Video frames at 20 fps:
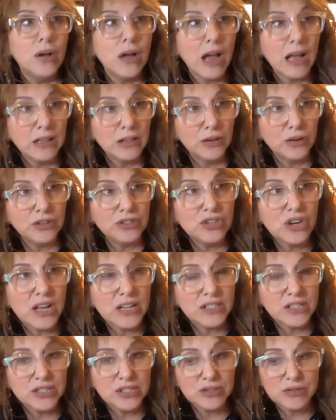I learned
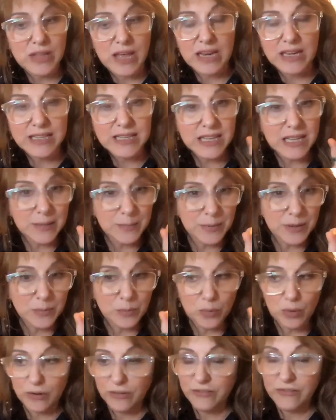not to do that and keep it
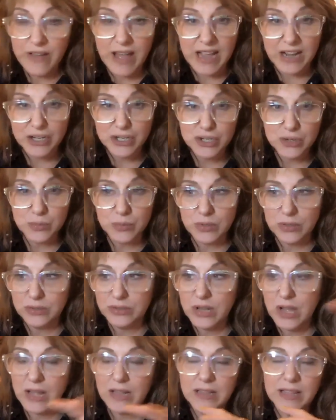more factual,
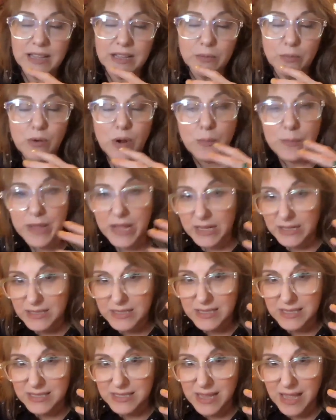not like
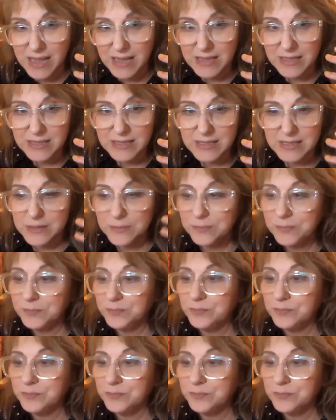romanticized.